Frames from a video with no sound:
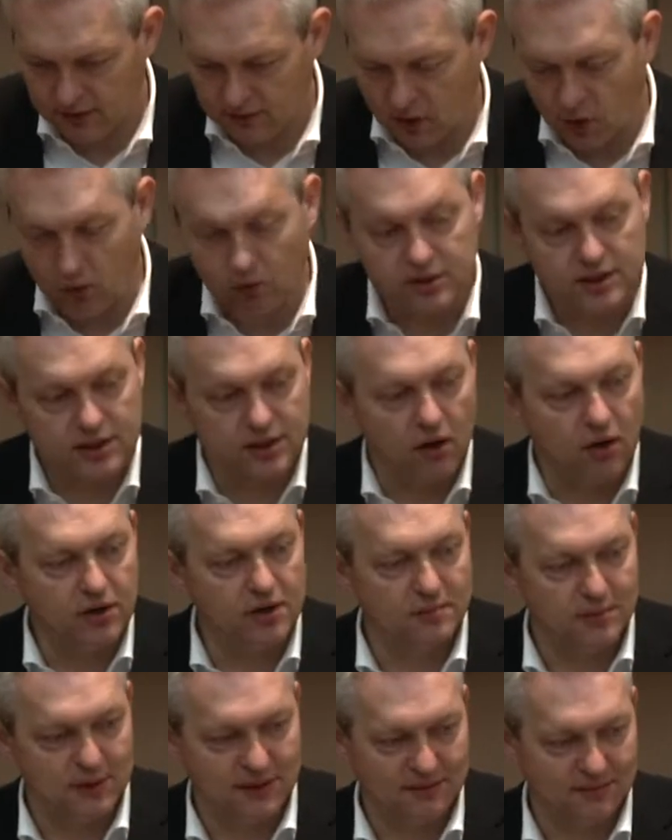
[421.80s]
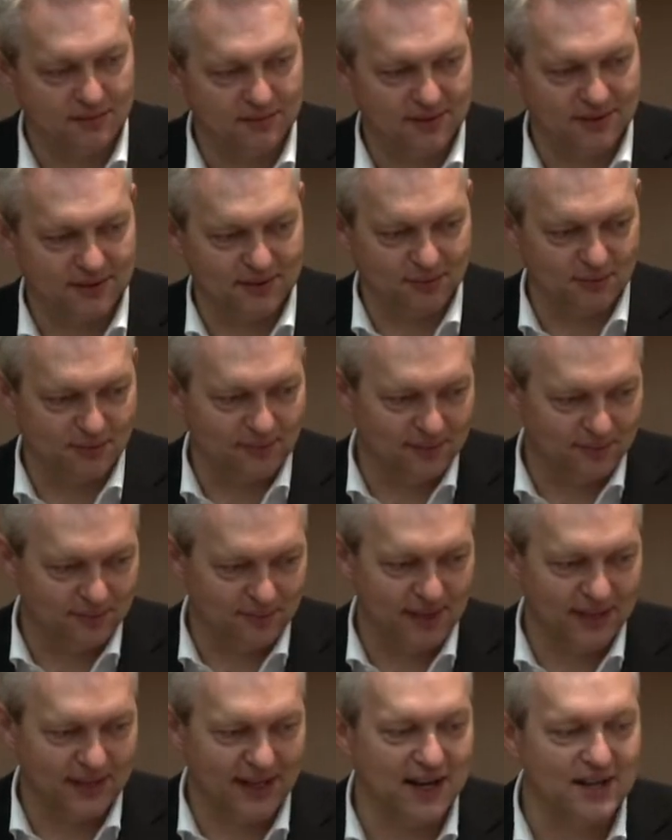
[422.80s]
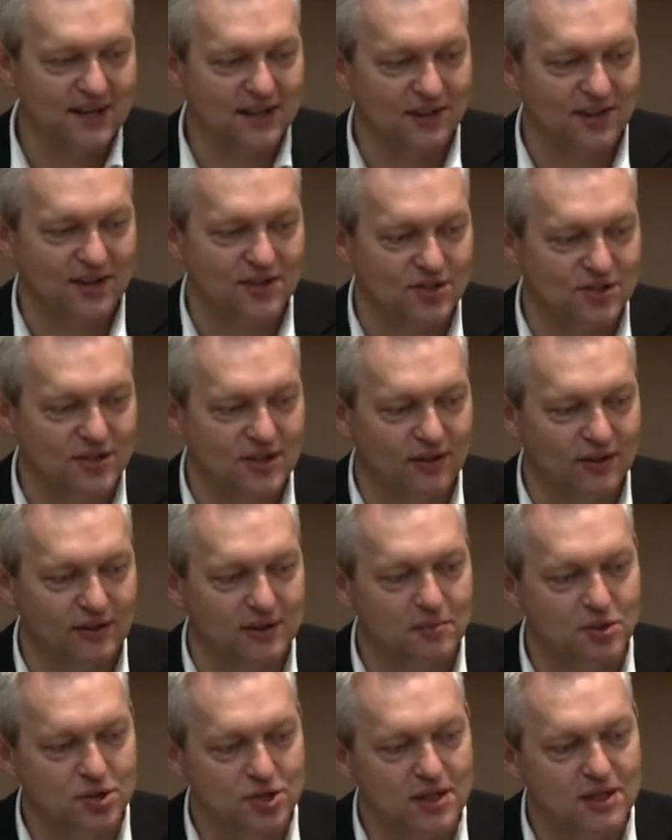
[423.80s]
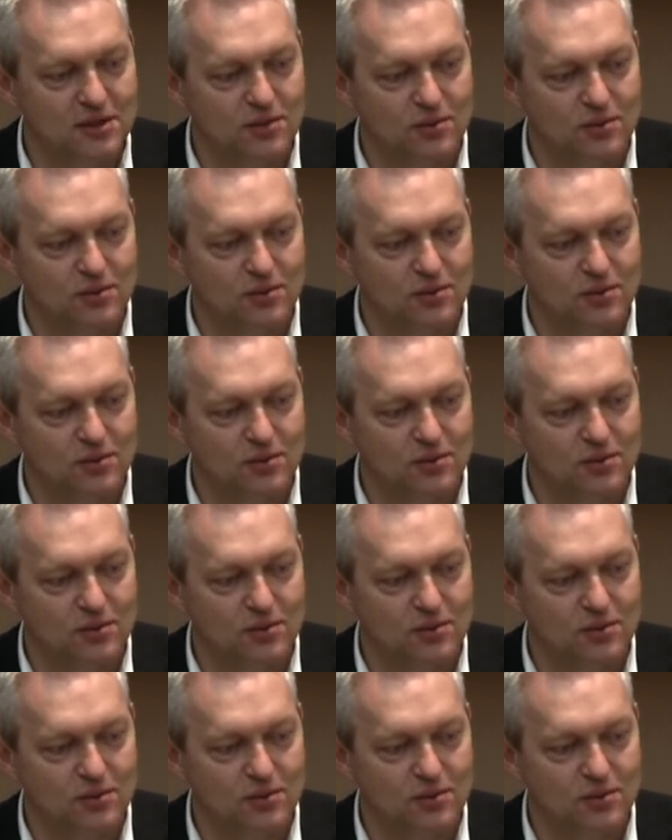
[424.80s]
old economy, the mechanical engineering, the machine